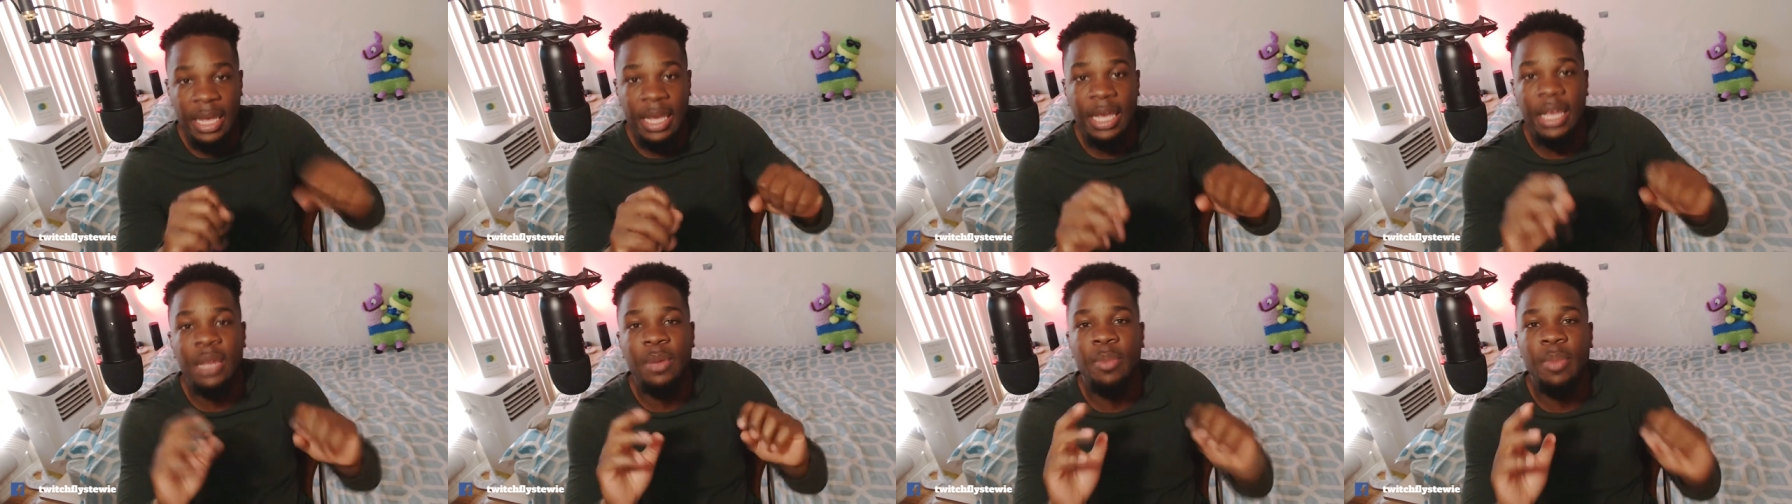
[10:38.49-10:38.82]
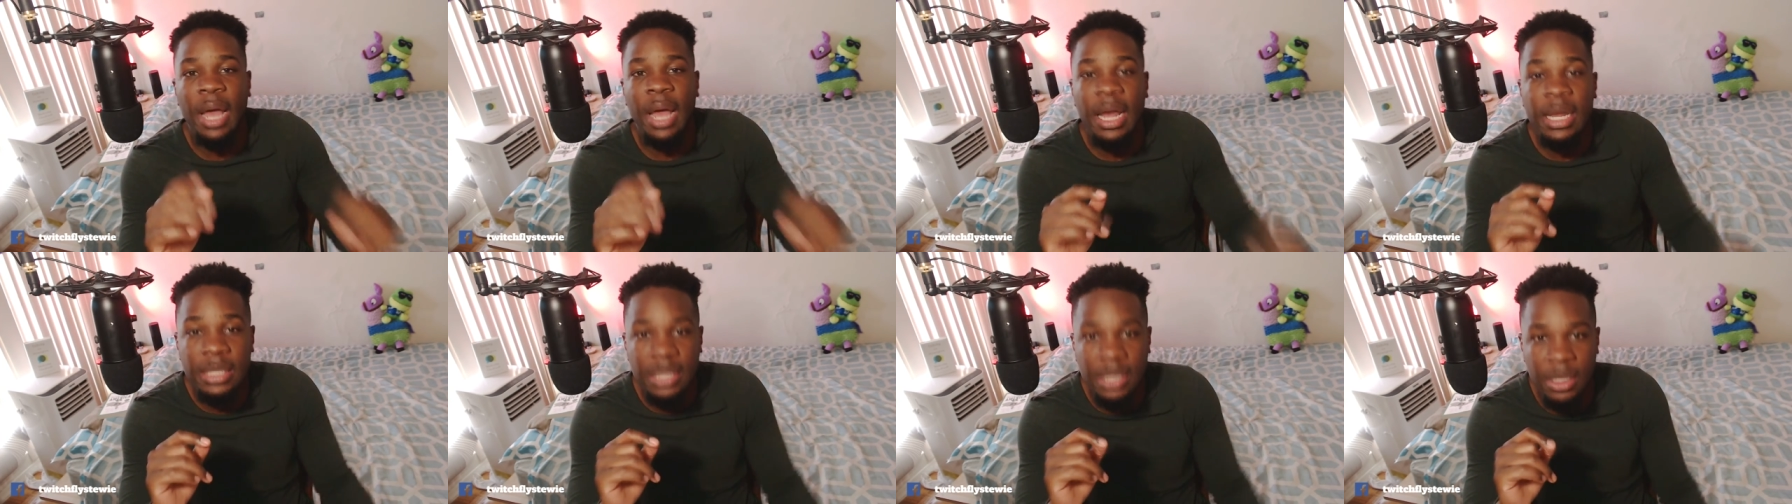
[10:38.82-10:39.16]
in
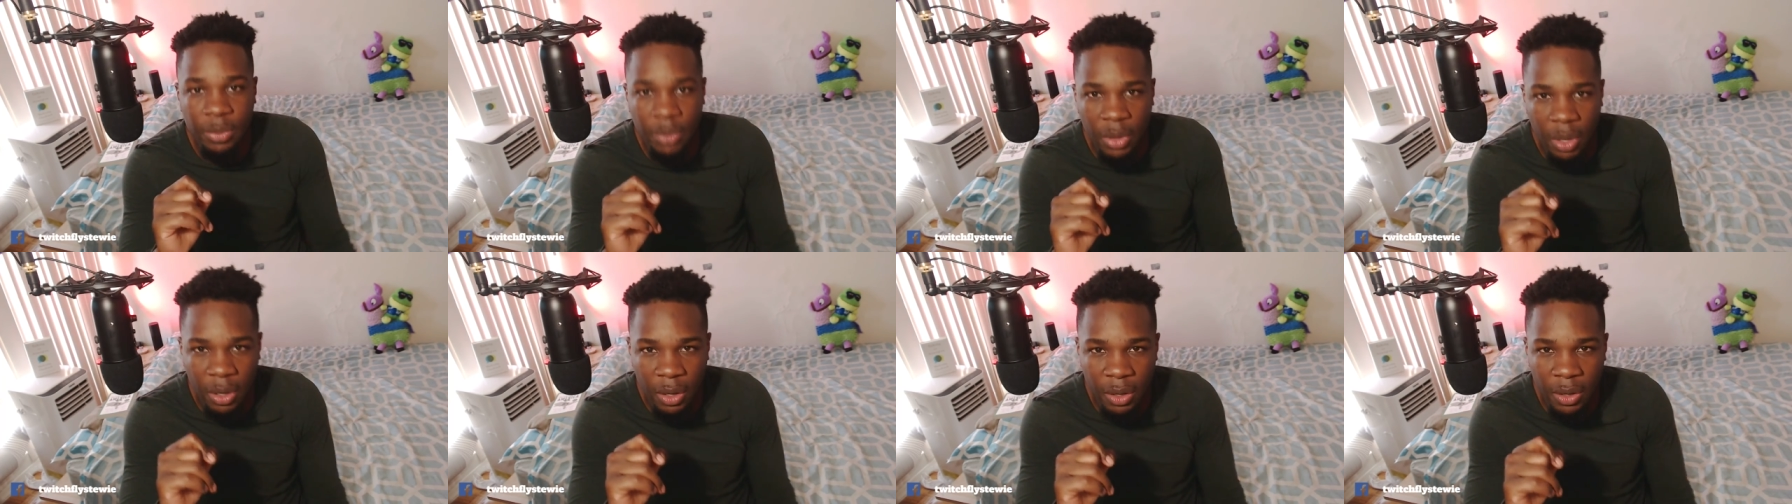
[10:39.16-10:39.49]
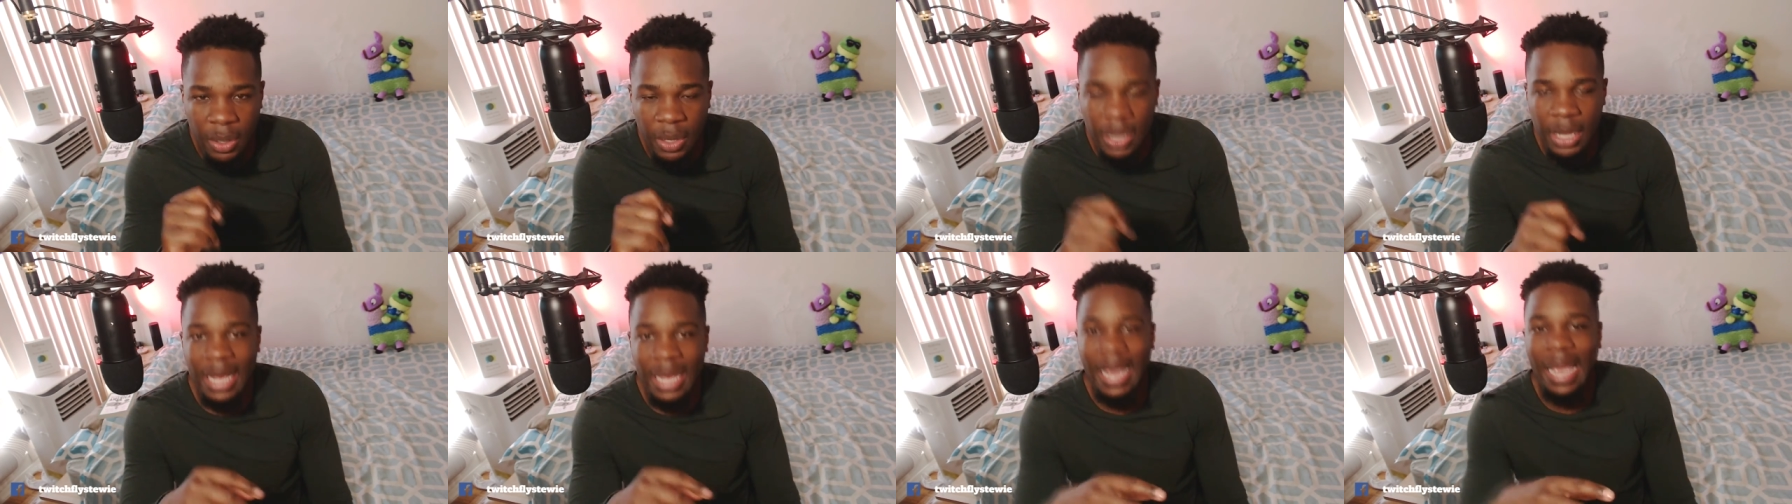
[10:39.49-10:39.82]

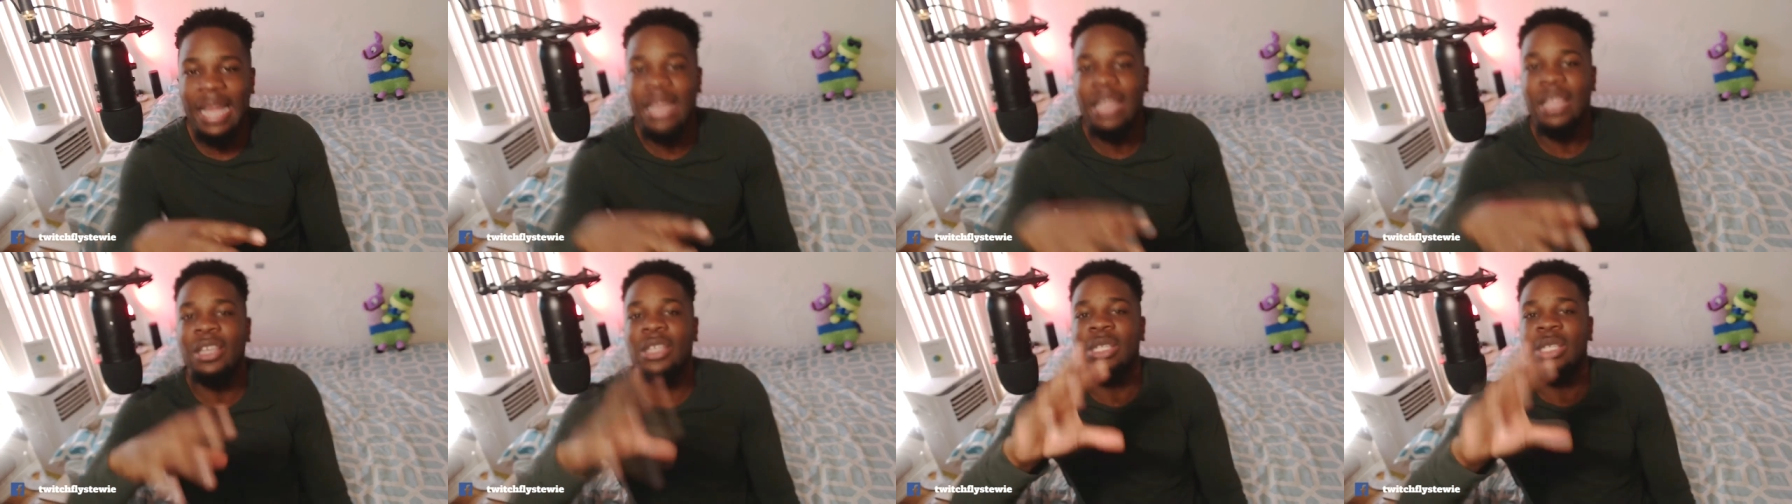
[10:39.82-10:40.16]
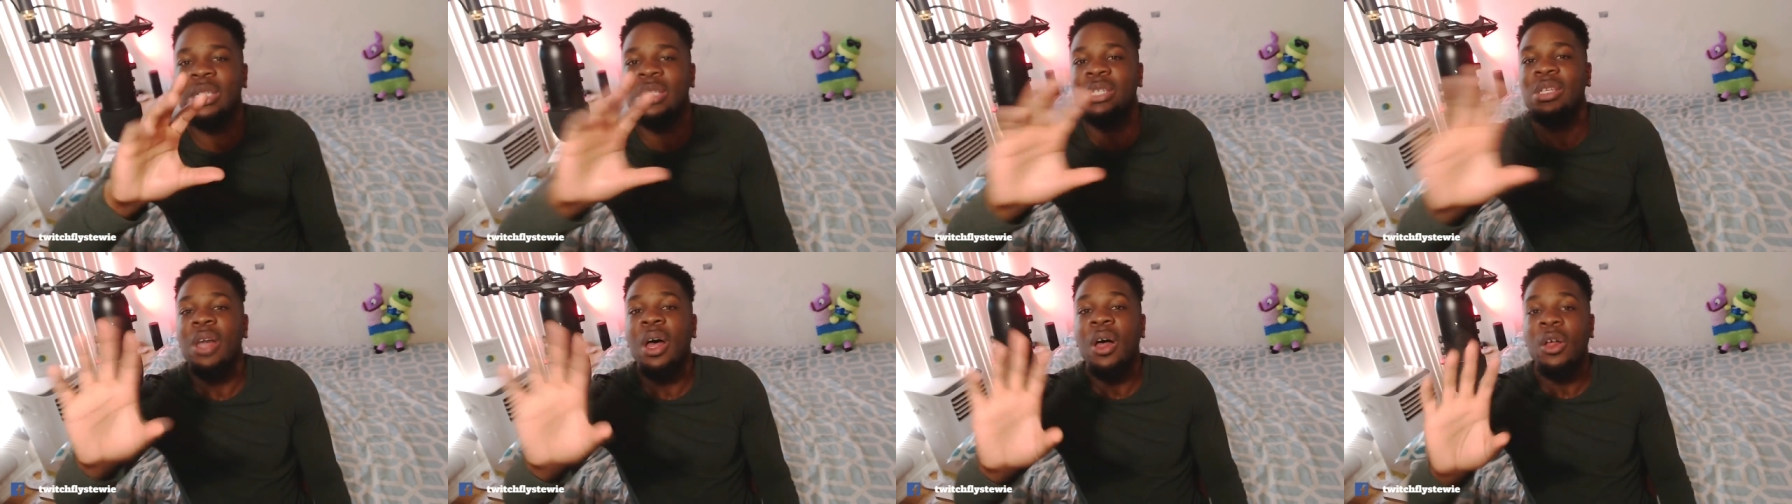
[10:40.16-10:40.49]
basketball, and the
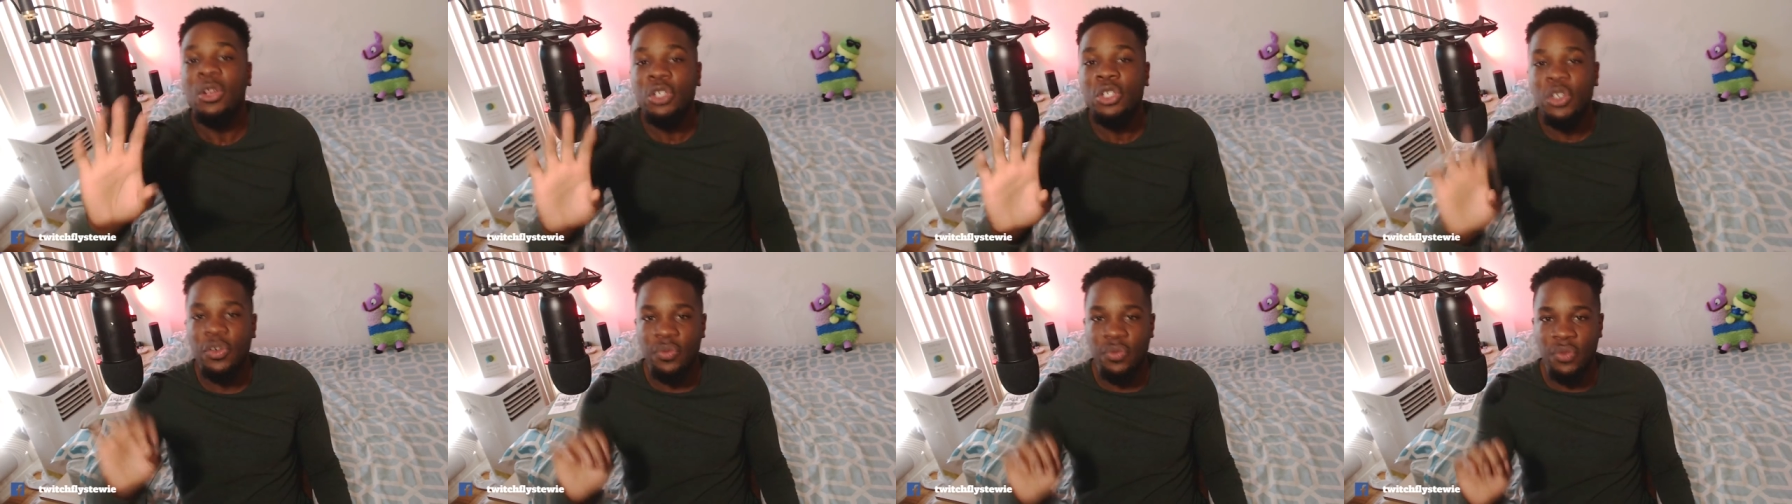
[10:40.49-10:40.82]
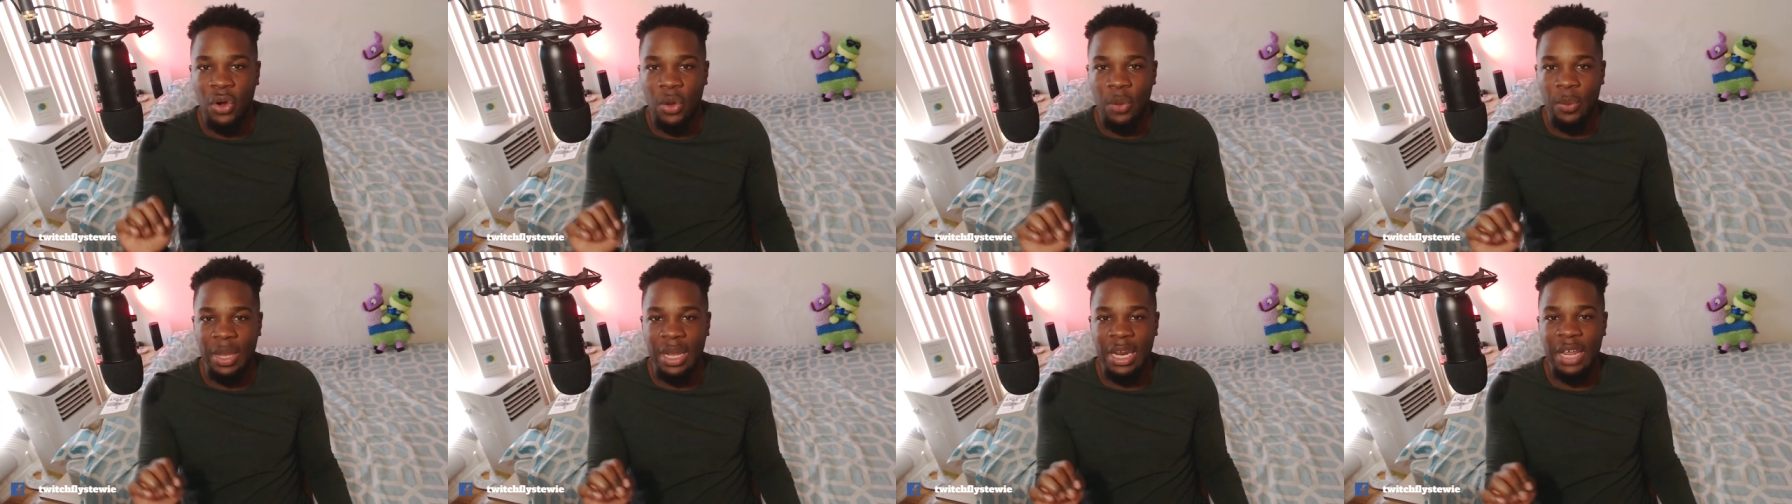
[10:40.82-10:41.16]
nostalgia
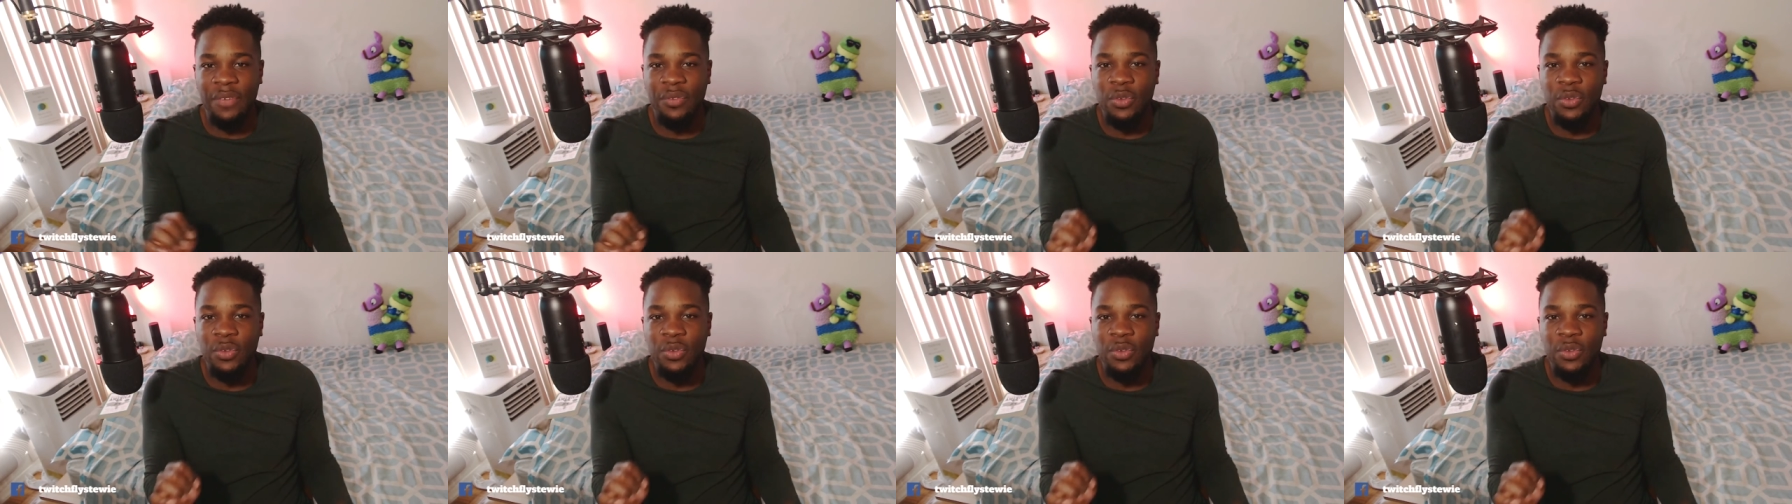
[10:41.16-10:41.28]
from it.